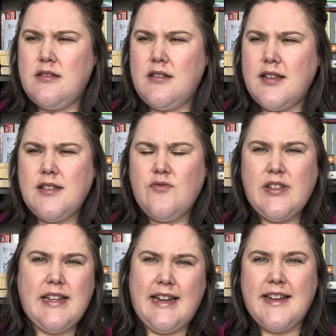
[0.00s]
doesn't
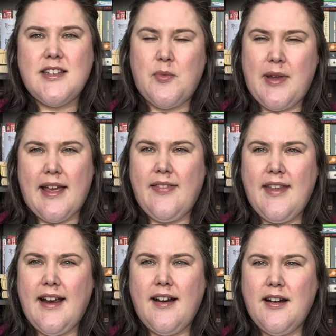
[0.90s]
really need to be in
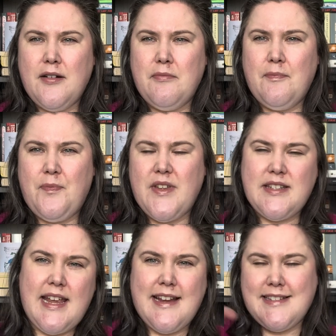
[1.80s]
there that
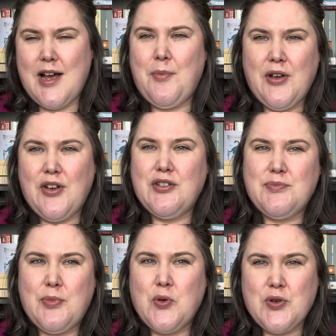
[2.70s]
takes up a
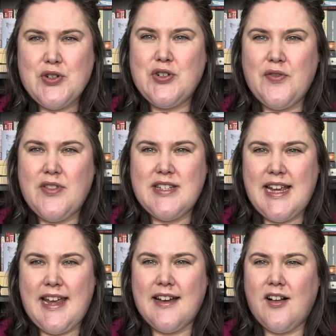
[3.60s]
good portion of the
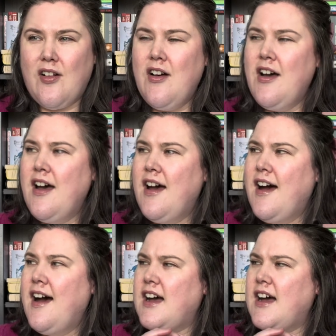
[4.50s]
tale.
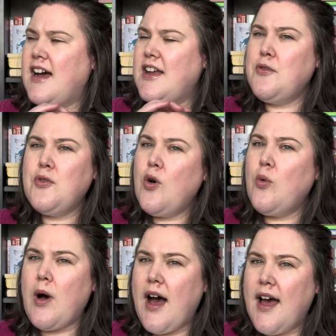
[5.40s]
I don't know
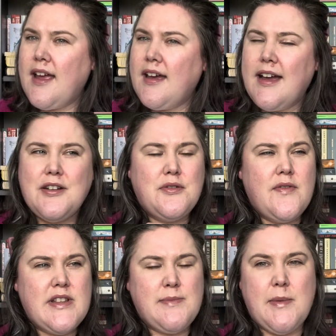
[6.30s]
why. I don't know
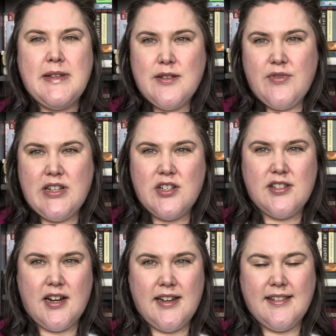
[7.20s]
if it's maybe to reach a
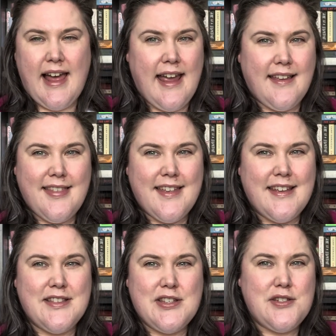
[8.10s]
certain length
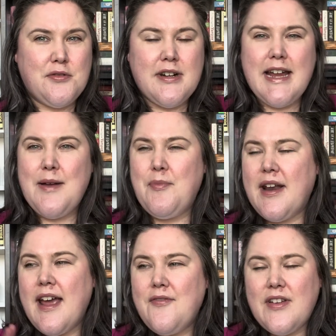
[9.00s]
in the story,
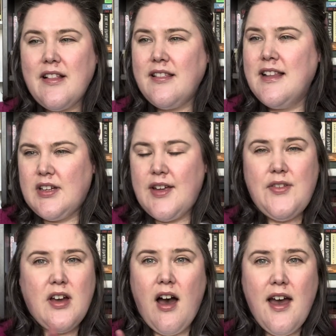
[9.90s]
but I feel if
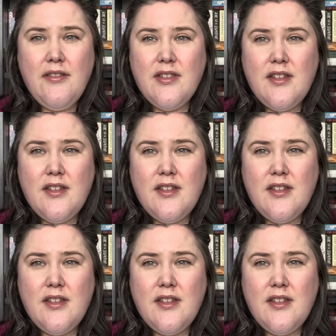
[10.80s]
you cut out